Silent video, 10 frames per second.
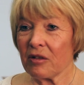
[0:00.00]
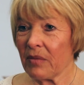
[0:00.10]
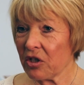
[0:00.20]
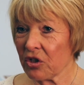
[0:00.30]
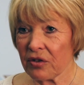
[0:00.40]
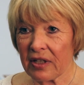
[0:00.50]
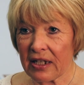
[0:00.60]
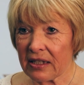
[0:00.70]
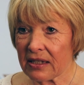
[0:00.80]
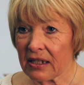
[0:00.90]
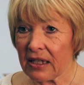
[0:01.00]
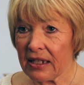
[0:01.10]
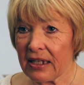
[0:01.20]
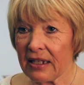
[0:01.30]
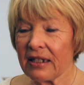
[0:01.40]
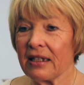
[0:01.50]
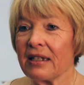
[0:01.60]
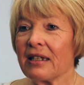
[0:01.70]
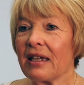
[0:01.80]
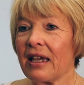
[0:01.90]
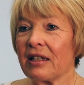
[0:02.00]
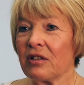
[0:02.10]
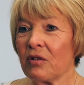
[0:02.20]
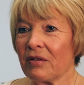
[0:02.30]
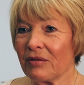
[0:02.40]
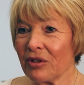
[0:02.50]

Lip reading: You make sure that it's clean, and you